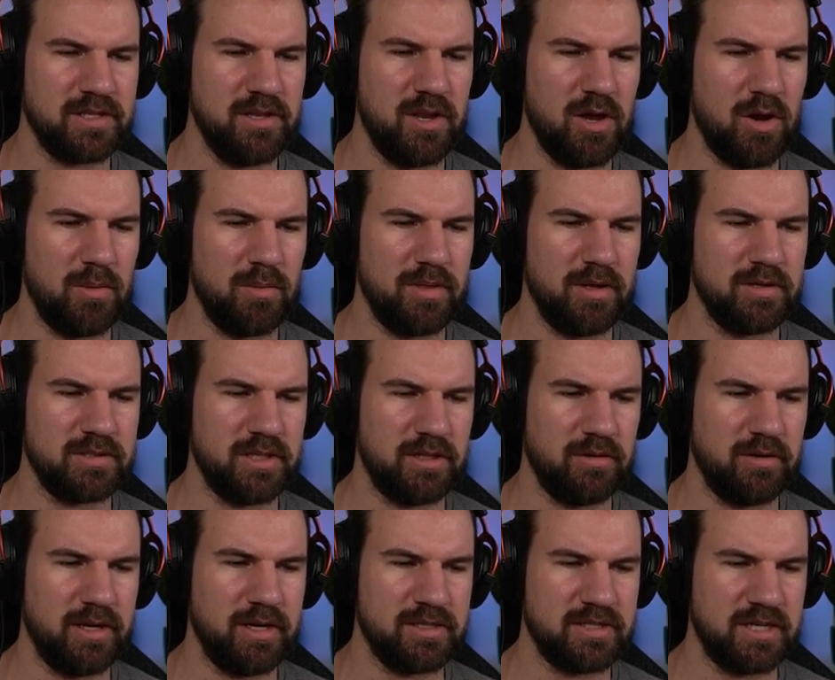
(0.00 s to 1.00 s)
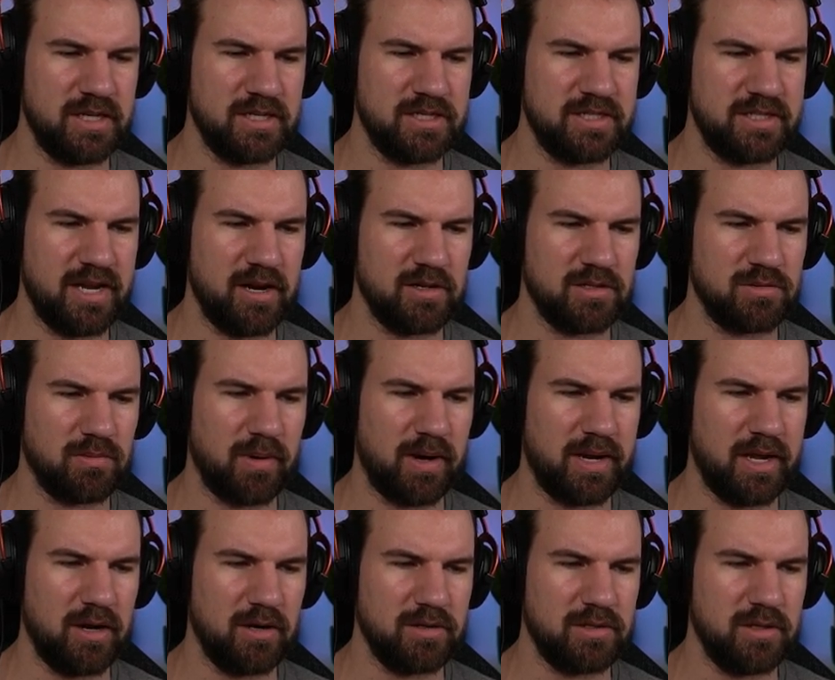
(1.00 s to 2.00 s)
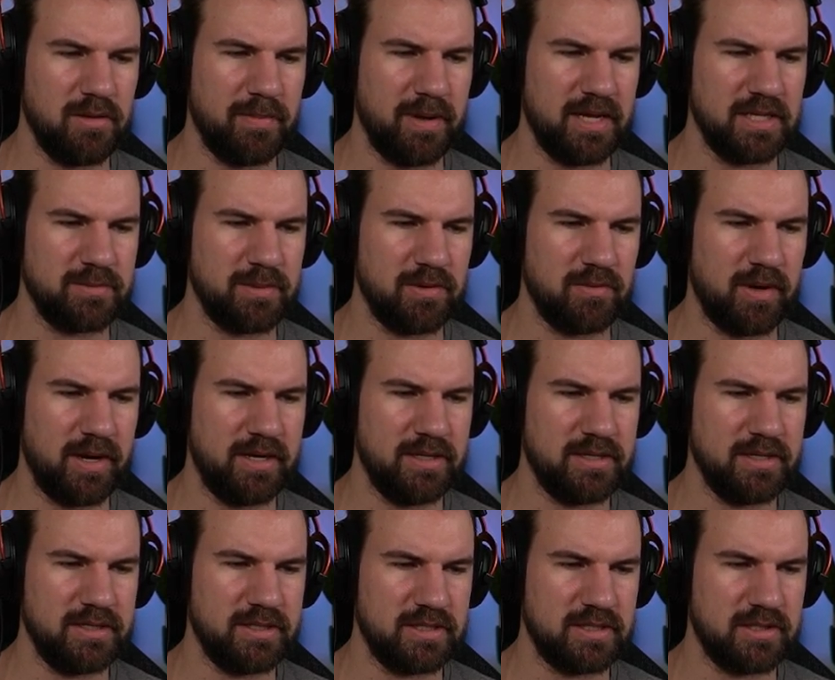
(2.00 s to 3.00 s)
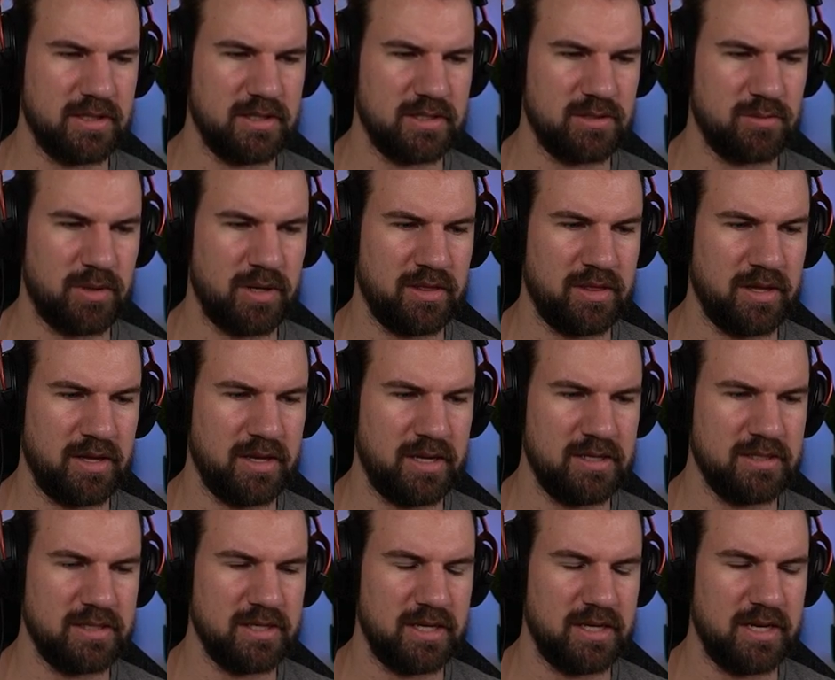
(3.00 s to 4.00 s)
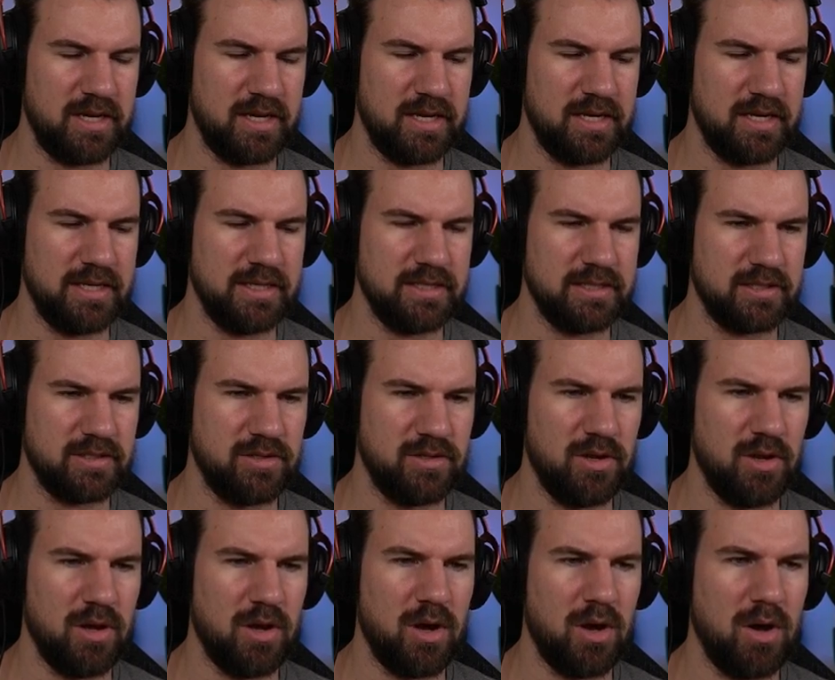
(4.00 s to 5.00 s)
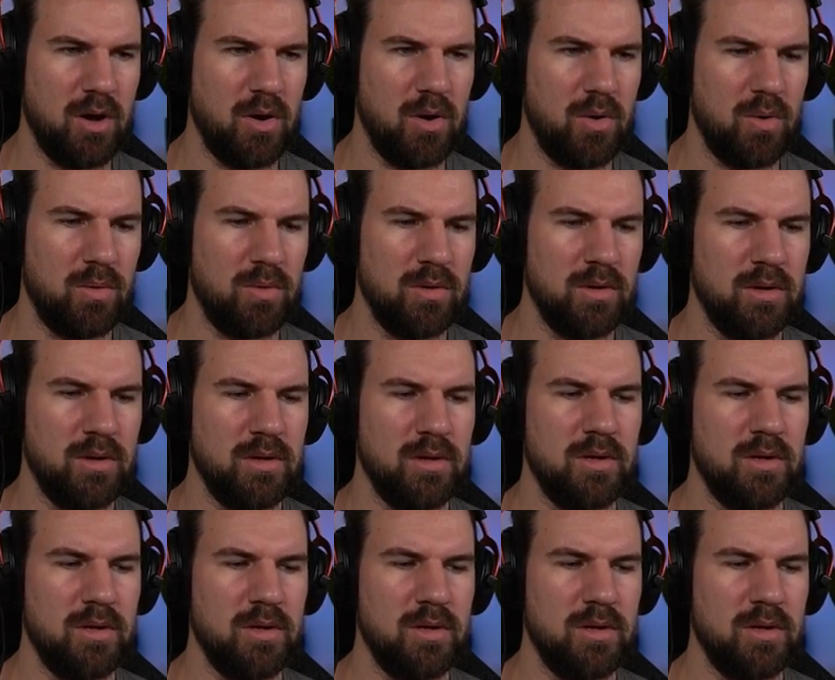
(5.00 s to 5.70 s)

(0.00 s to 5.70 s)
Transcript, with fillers: No, there's literally a set of stairs right here to the basement. Right? Is this is this what I think it is? It is. No.